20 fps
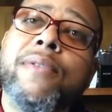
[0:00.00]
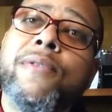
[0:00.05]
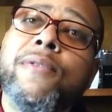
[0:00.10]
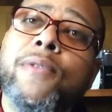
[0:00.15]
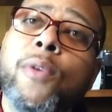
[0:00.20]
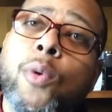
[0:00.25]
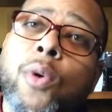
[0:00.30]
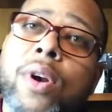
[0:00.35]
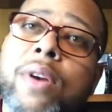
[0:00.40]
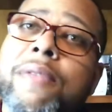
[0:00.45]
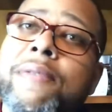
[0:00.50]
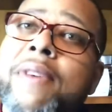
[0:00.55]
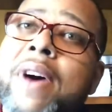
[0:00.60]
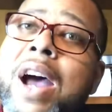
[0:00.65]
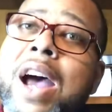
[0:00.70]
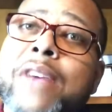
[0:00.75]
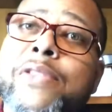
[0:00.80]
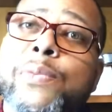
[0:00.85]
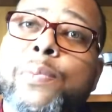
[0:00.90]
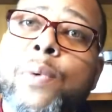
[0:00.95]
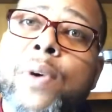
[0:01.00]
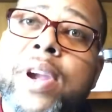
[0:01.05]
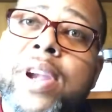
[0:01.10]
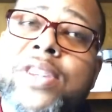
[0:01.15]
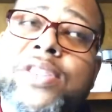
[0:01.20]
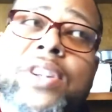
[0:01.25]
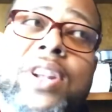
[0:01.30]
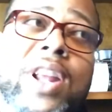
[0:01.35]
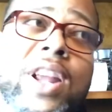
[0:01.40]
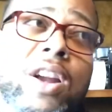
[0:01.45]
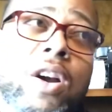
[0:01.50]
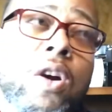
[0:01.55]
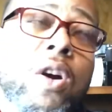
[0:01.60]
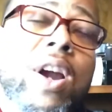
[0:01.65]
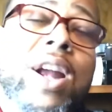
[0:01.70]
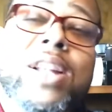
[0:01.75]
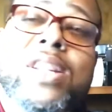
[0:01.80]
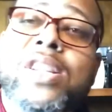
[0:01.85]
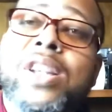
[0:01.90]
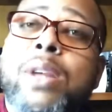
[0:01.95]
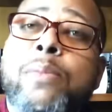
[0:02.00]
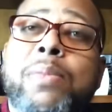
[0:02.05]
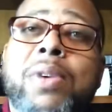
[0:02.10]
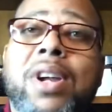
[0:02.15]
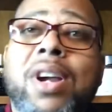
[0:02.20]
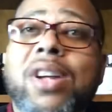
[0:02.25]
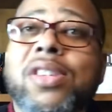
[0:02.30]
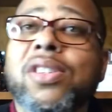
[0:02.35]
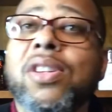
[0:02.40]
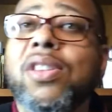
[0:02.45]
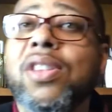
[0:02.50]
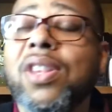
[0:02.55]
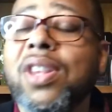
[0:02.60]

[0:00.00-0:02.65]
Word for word: four to five sprays than they are at 10 because